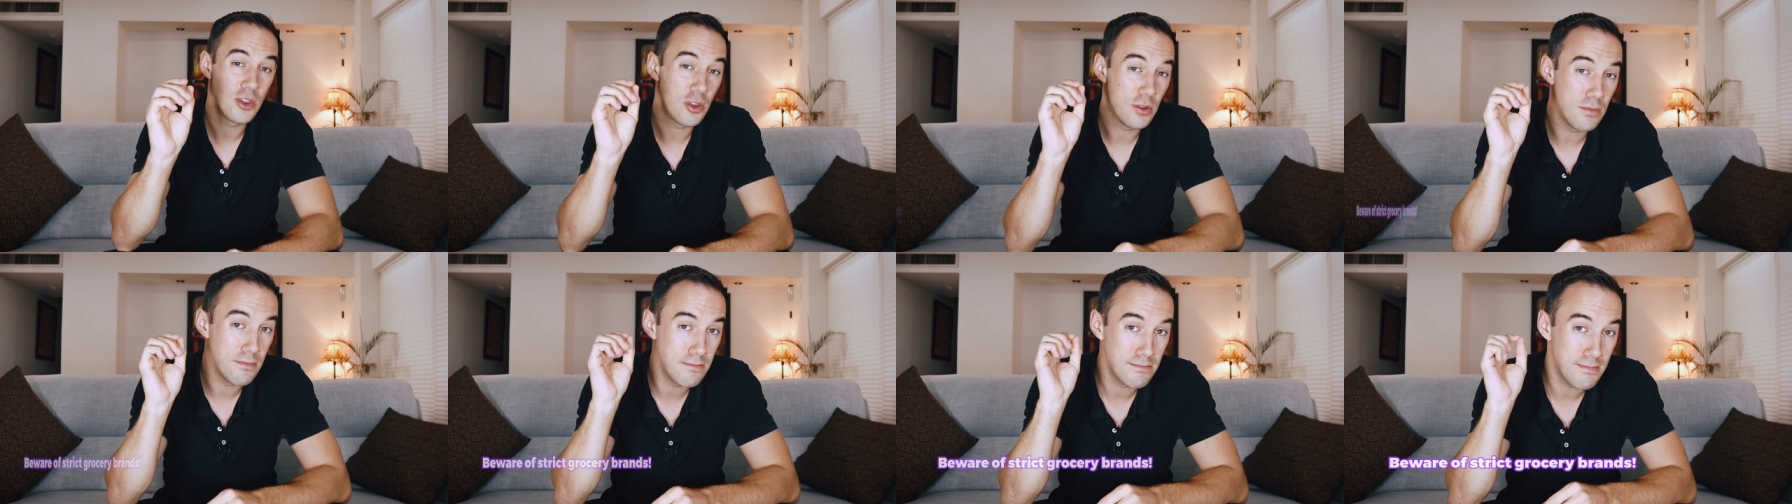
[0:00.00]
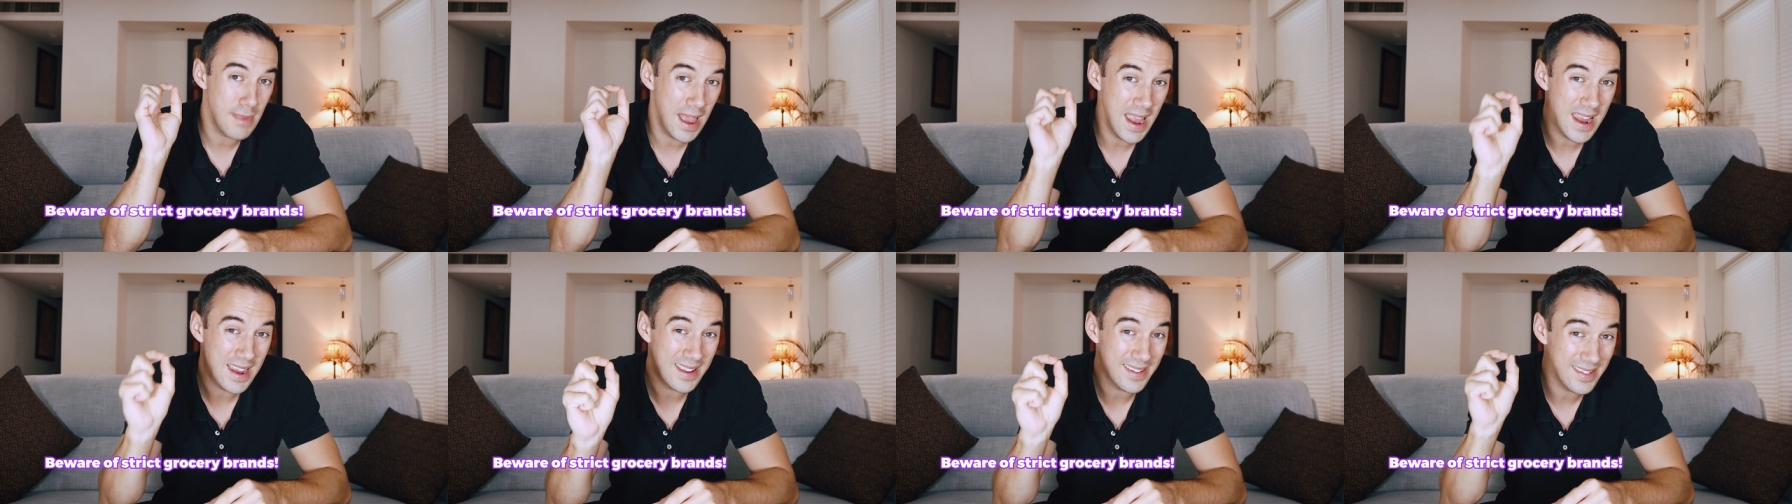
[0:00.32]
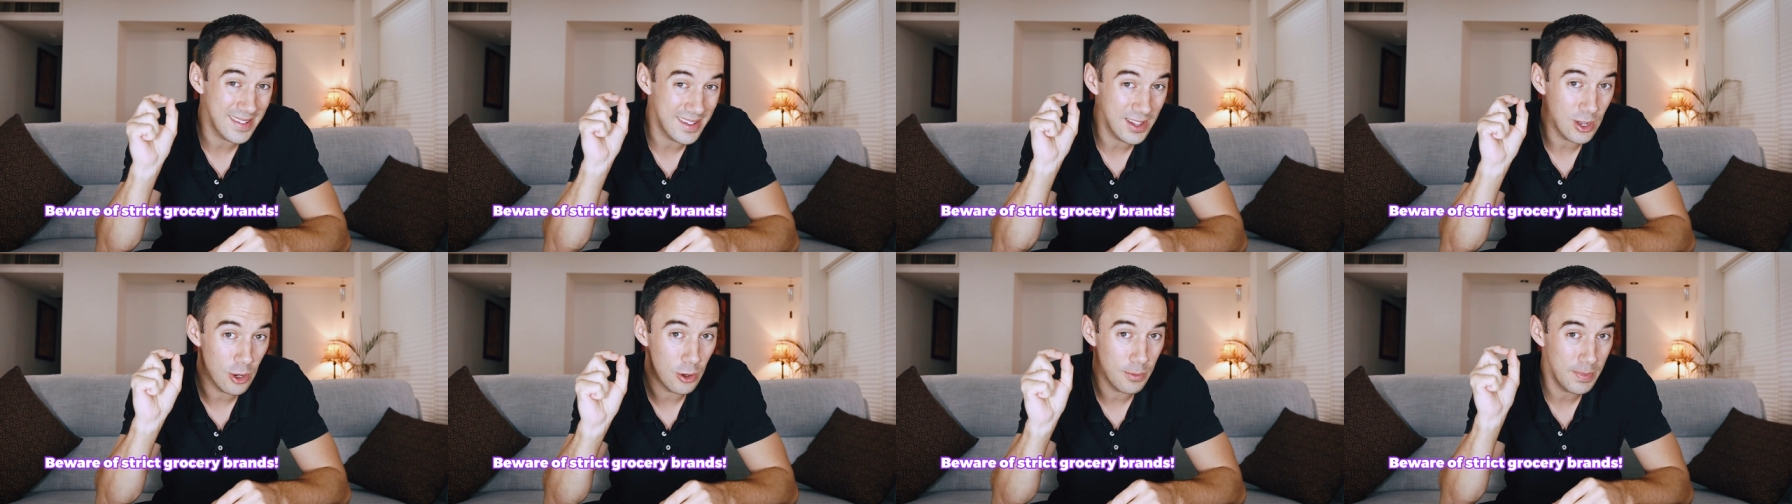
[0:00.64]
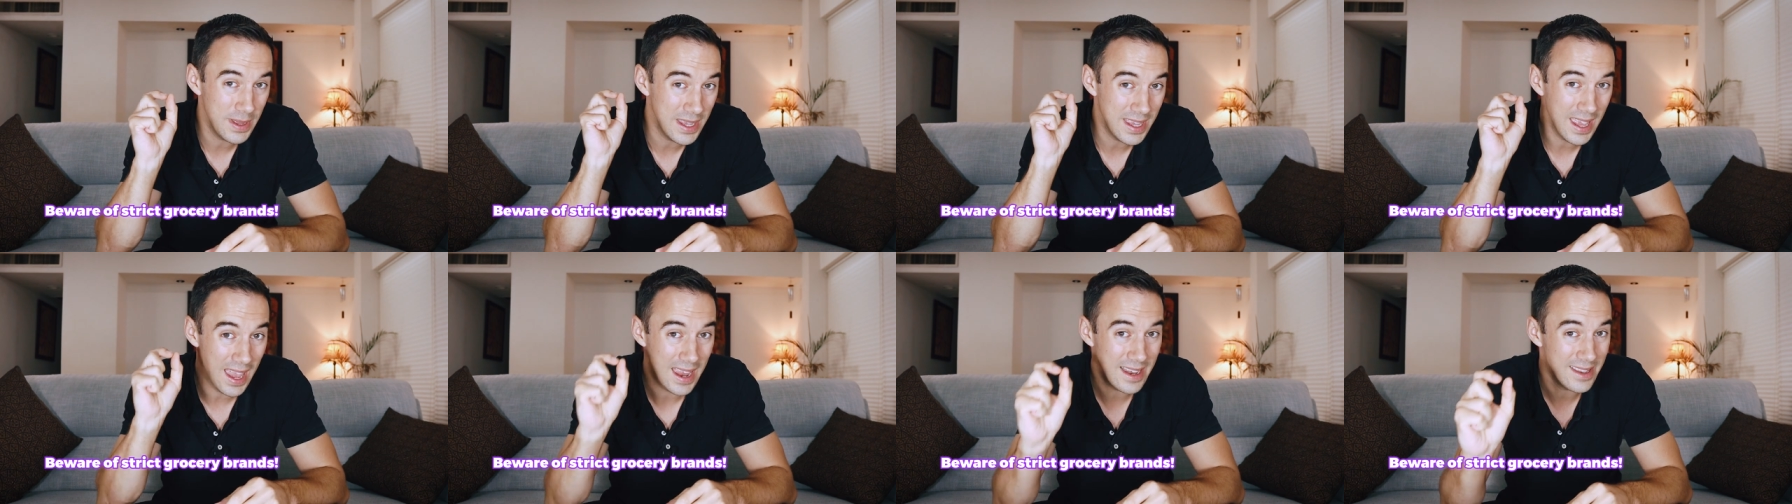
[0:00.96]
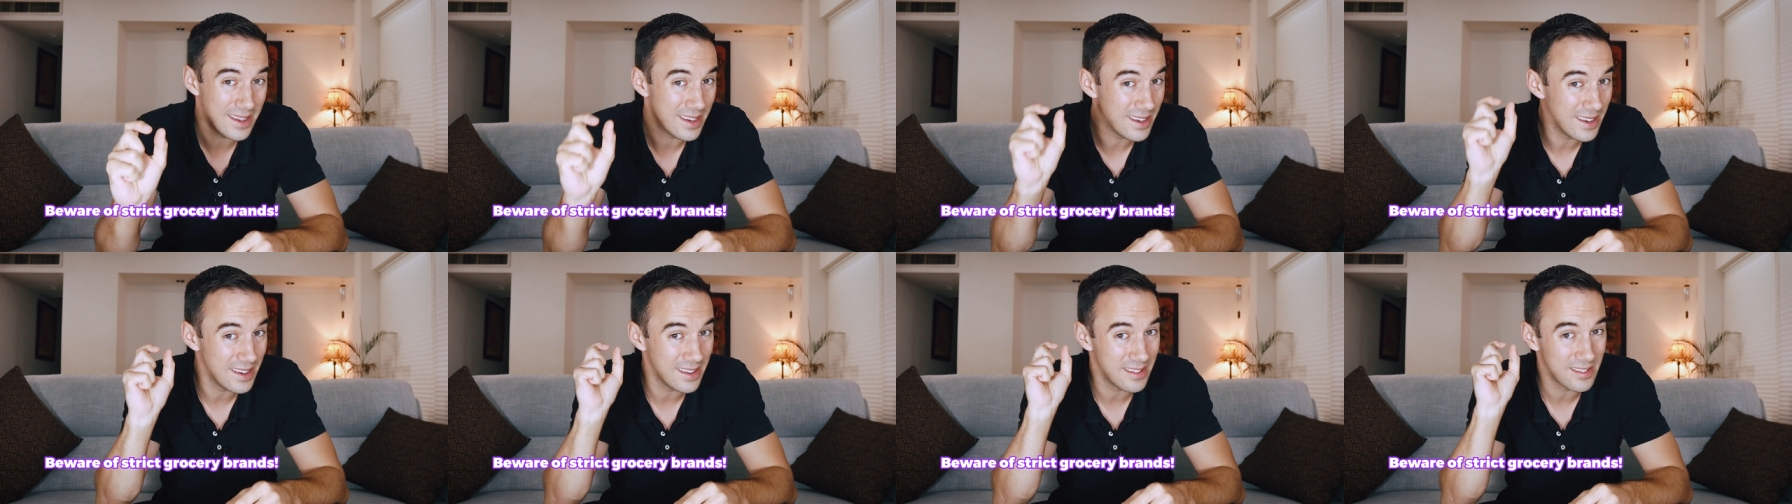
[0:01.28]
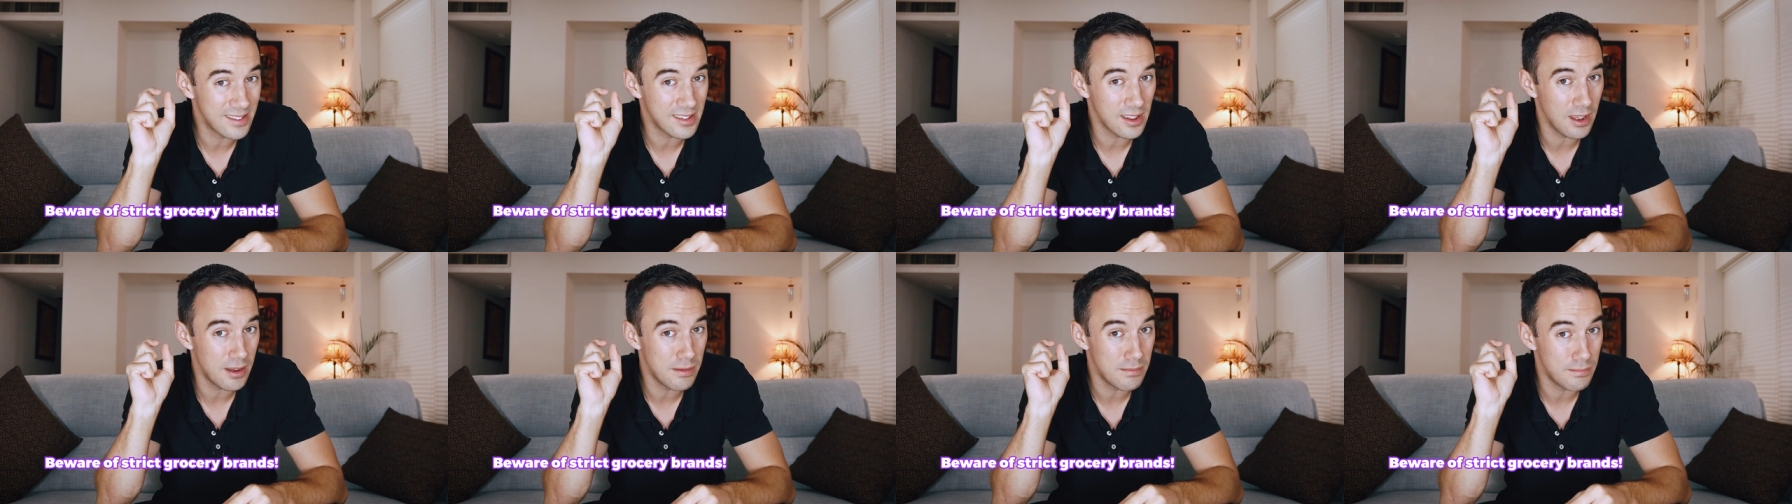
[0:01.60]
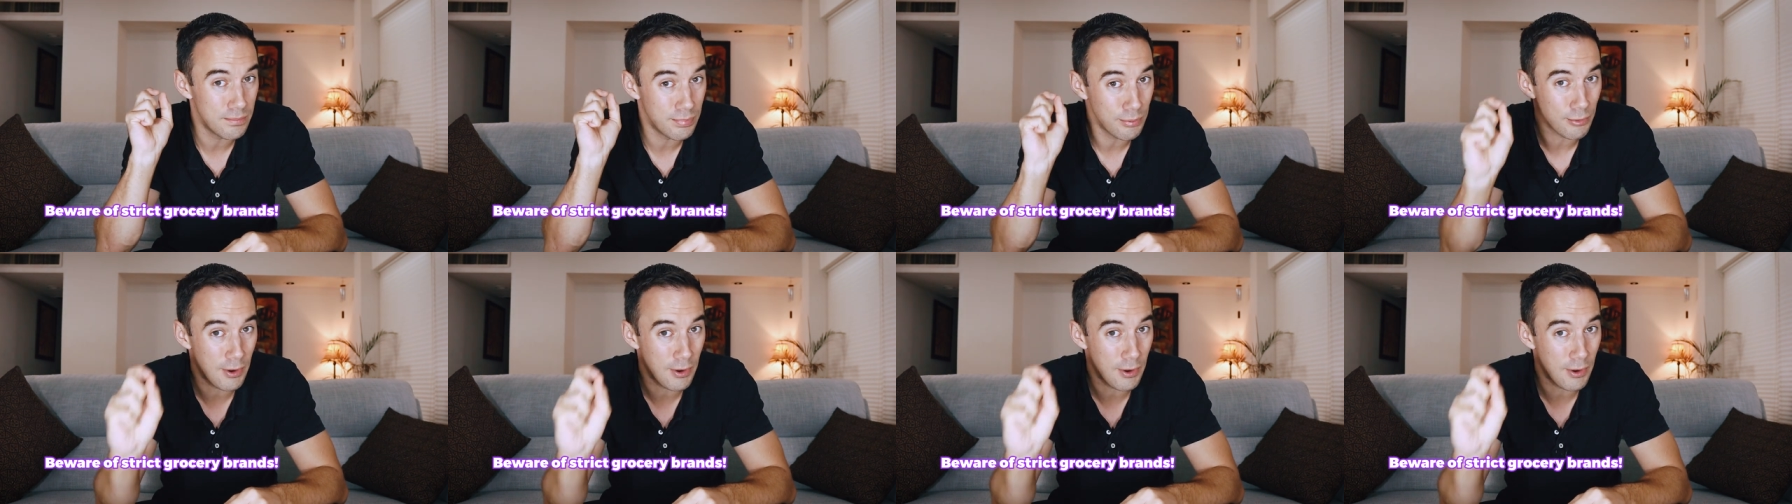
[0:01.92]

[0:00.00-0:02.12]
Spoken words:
You may still be gated in certain